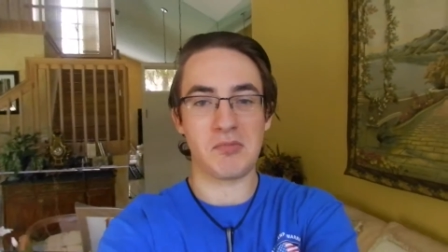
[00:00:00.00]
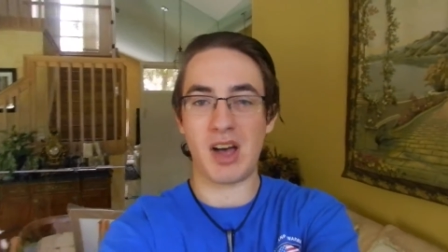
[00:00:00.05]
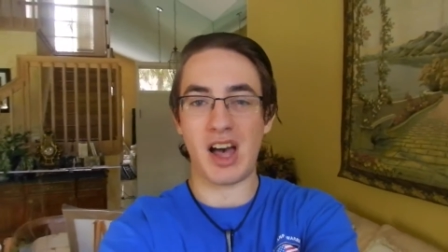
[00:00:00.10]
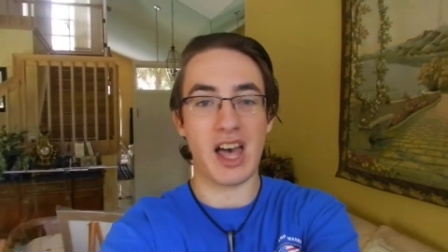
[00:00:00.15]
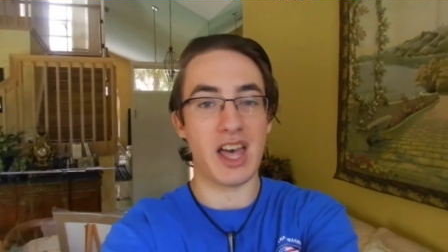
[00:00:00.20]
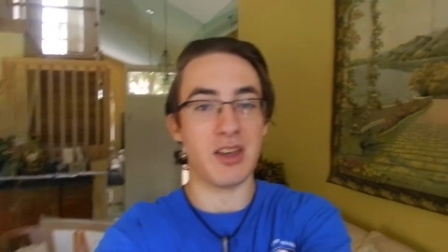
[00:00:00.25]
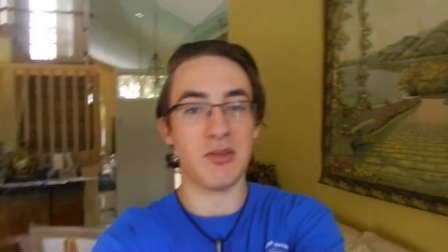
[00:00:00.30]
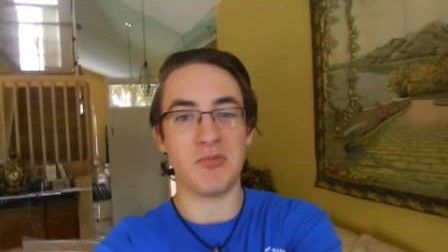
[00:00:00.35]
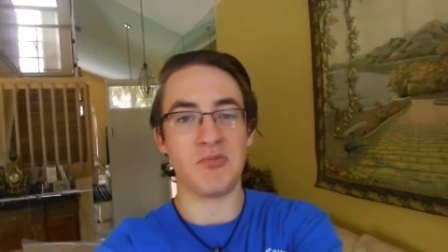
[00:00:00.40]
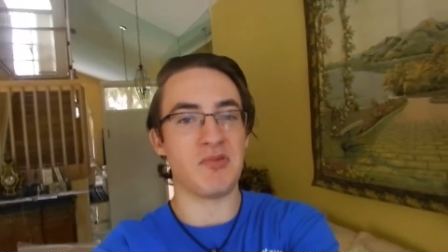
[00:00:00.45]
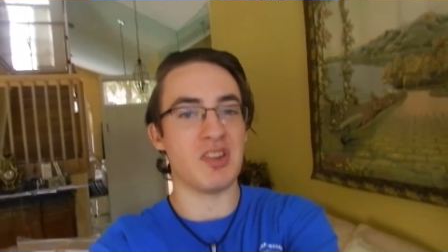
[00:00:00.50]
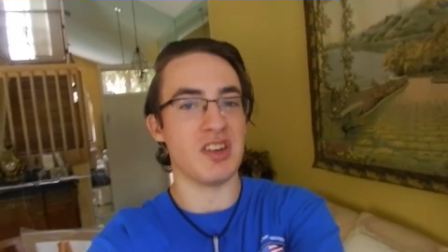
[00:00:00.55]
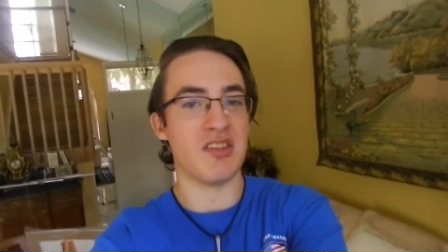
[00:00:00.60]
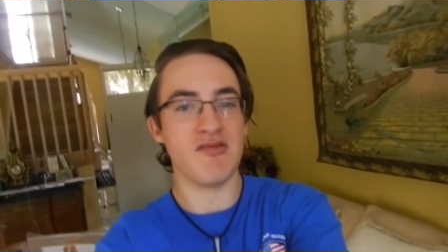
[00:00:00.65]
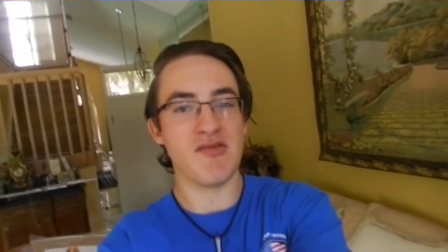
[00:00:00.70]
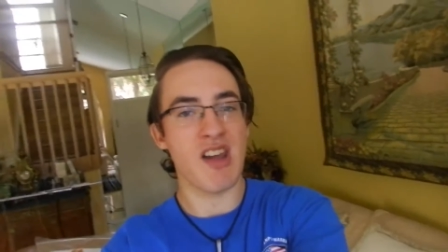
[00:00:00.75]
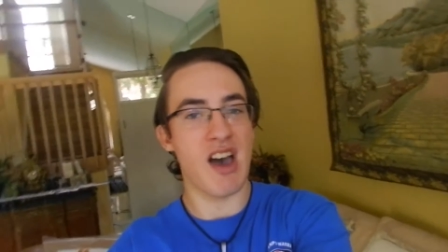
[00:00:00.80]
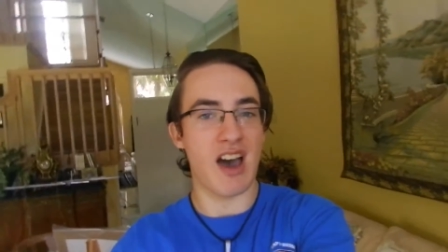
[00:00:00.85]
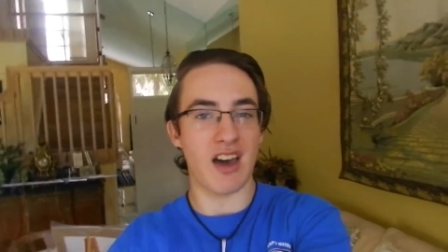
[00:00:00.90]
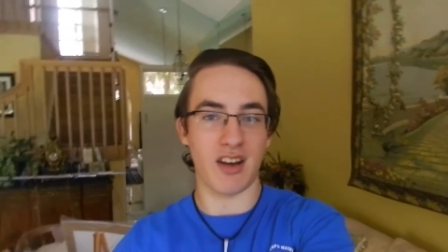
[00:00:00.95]
I did
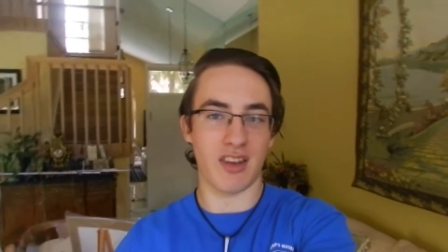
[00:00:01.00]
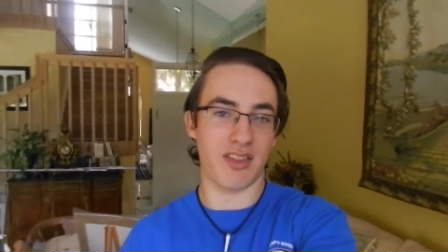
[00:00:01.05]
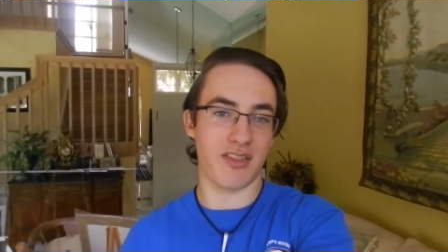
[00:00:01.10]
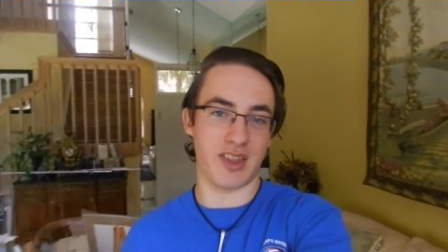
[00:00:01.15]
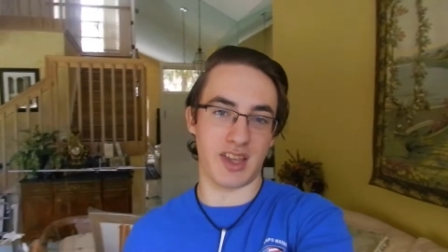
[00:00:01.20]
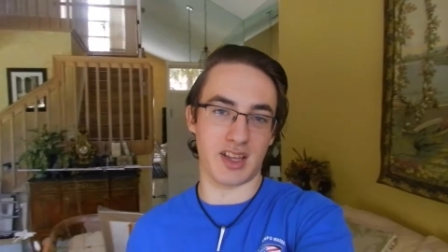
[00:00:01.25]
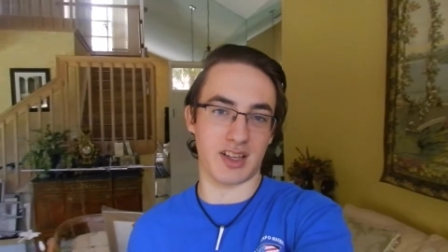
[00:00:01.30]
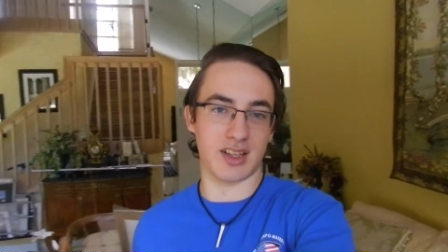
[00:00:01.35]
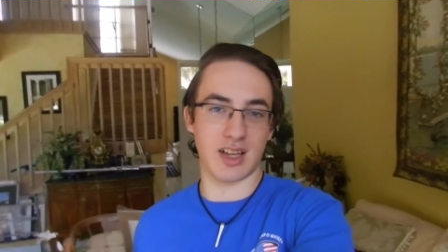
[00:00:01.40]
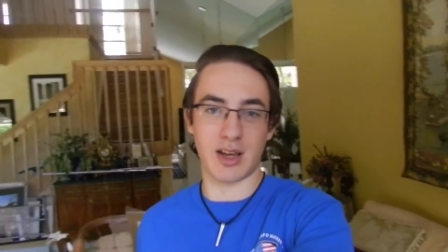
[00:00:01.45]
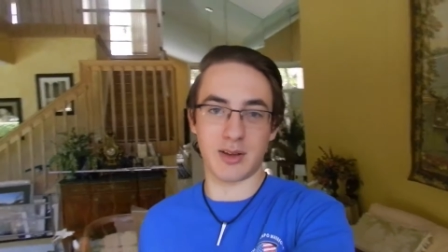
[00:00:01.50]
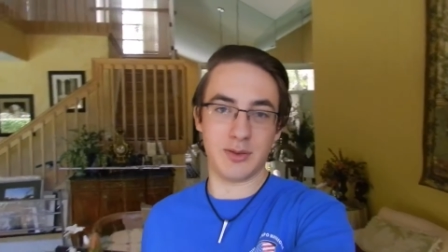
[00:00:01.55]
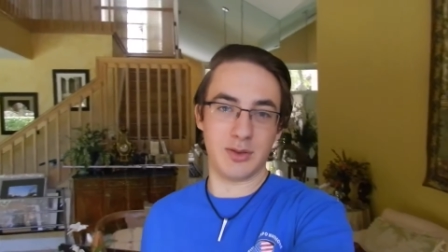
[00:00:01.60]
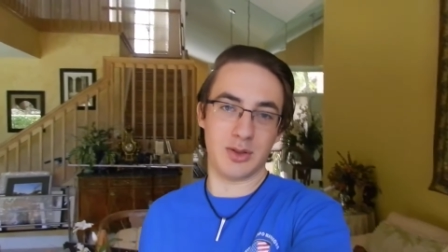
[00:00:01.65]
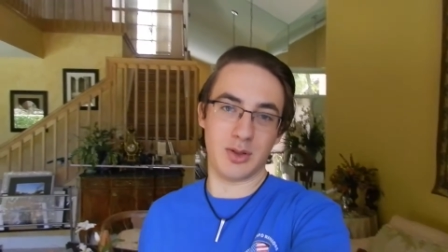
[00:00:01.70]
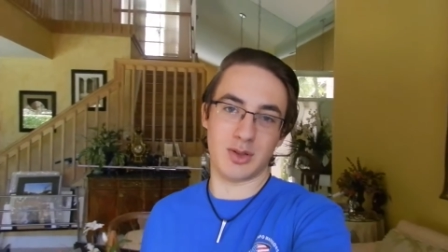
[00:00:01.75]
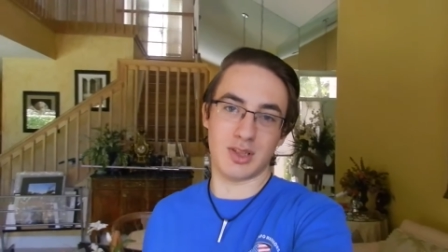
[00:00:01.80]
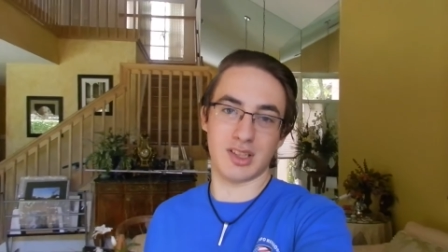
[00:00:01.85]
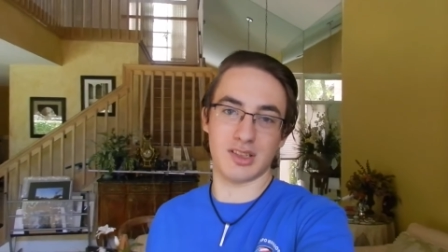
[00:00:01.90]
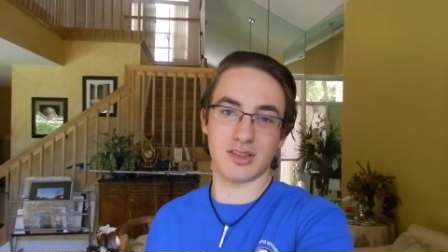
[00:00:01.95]
not think I'd
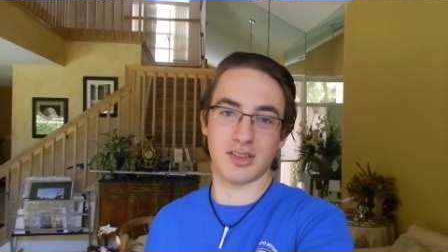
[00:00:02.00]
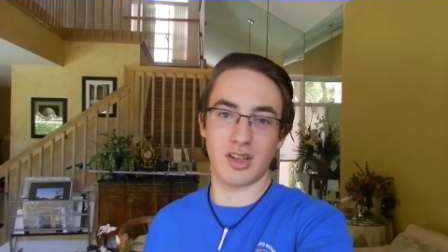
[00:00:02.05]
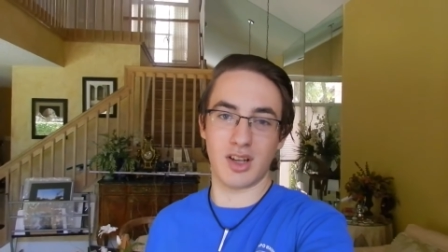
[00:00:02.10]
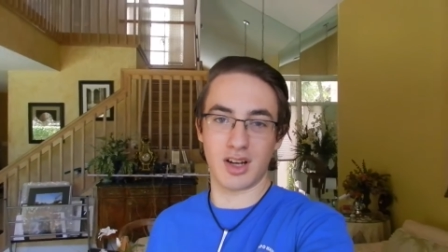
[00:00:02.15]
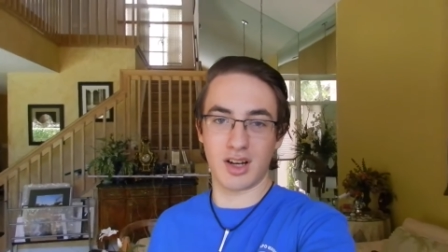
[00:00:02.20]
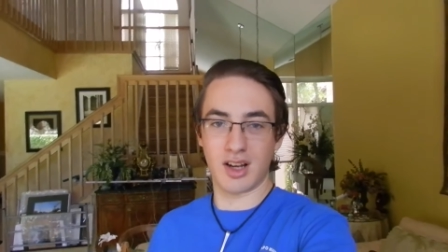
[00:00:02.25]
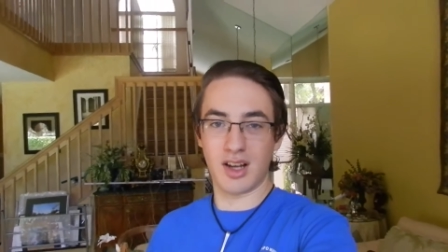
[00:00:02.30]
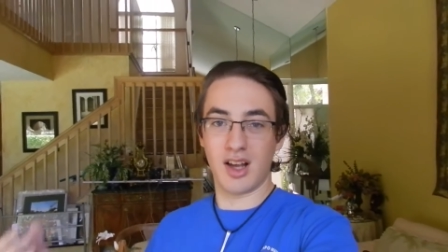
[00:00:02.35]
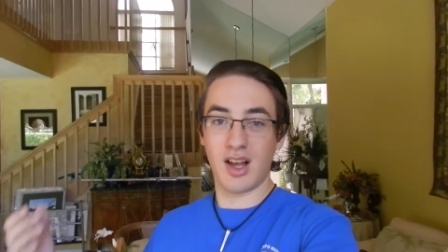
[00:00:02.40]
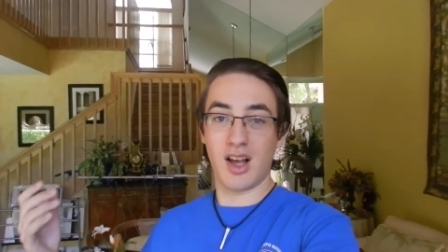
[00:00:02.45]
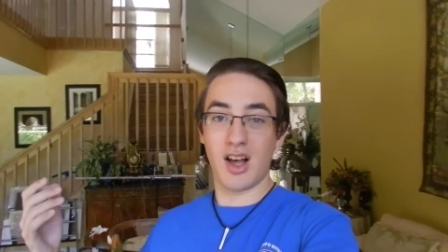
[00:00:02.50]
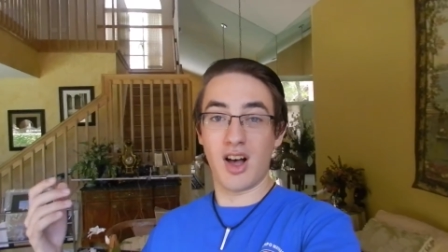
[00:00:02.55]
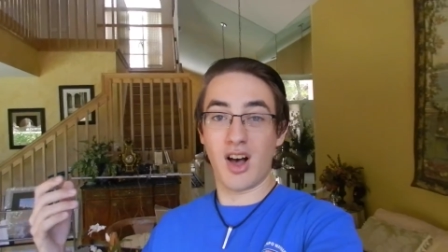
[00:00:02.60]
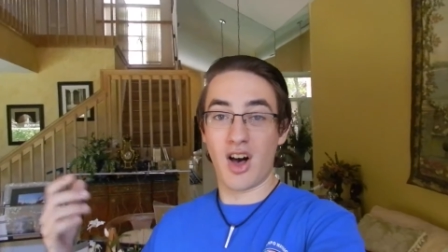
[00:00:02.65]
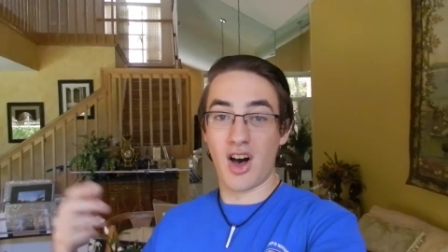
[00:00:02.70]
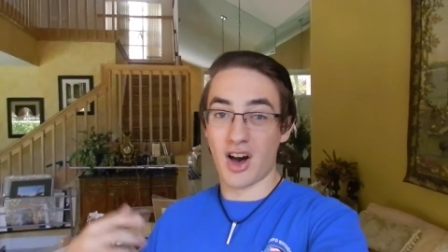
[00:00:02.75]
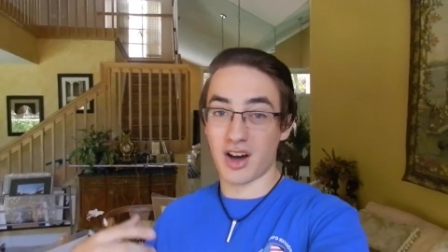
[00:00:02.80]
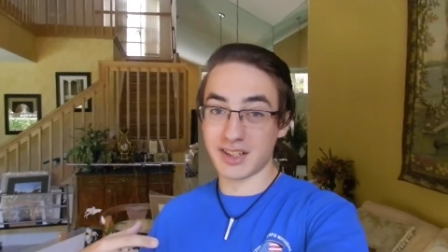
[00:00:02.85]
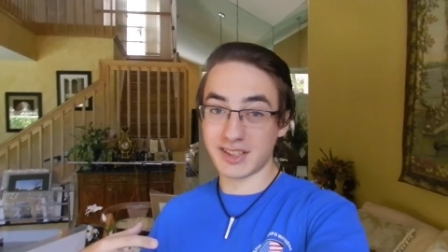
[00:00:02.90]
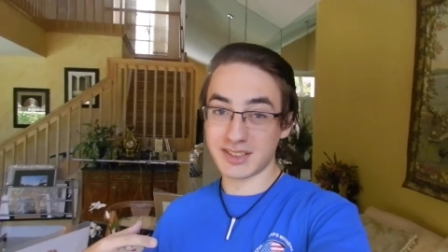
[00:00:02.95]
do it this long.
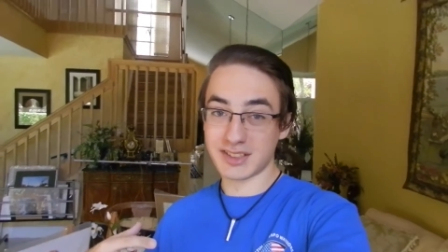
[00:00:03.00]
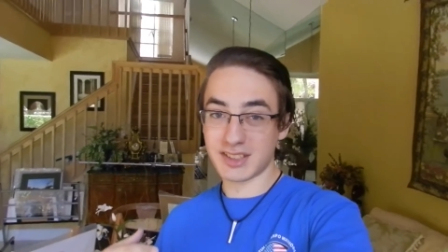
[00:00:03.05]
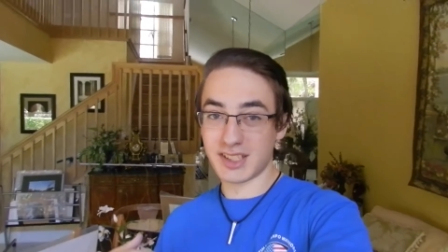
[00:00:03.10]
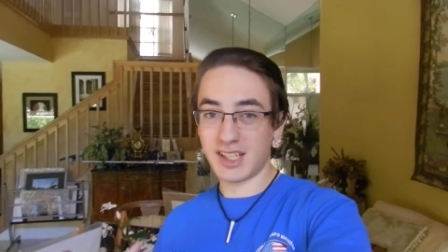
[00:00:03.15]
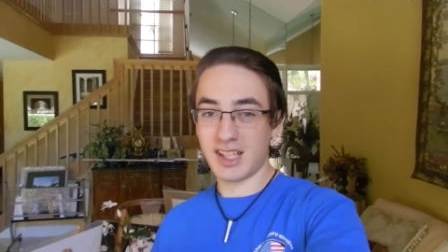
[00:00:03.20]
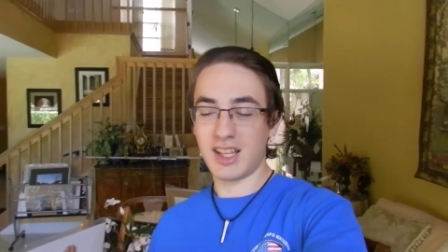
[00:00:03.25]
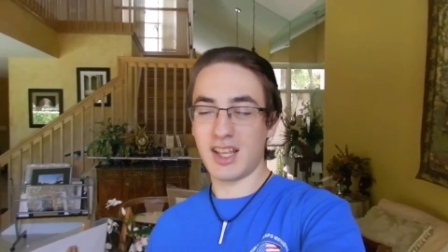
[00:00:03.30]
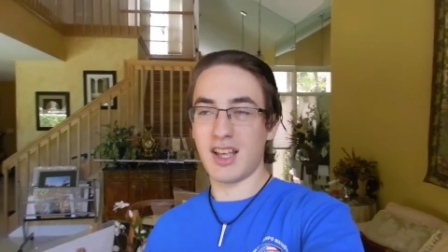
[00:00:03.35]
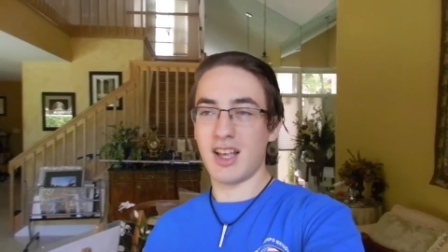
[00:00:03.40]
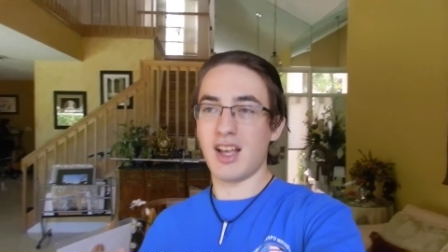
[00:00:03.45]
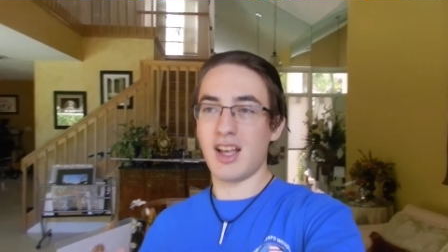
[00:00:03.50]
Honestly,